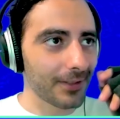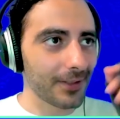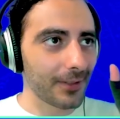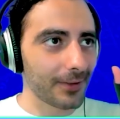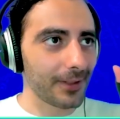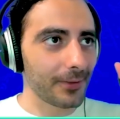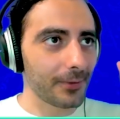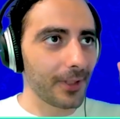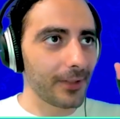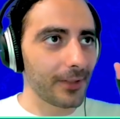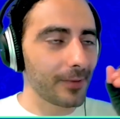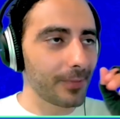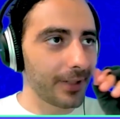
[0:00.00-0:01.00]
It's not really
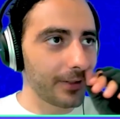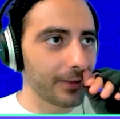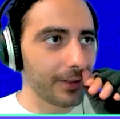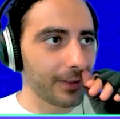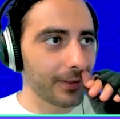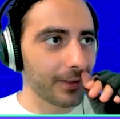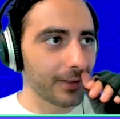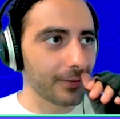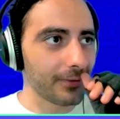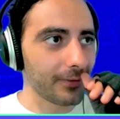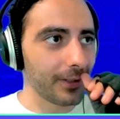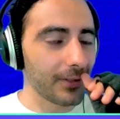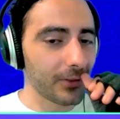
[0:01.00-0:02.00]
relevant, but I do think it's a
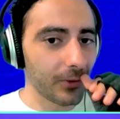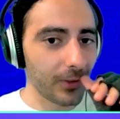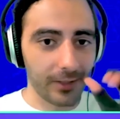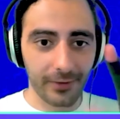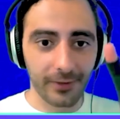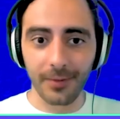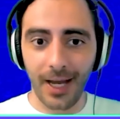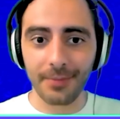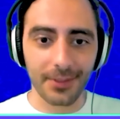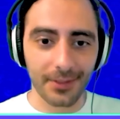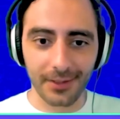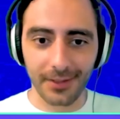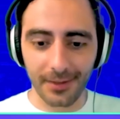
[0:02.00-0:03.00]
funny story. If you don't, I'm
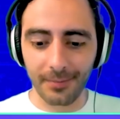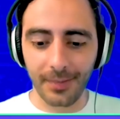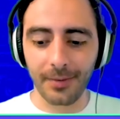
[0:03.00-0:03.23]
just gonna.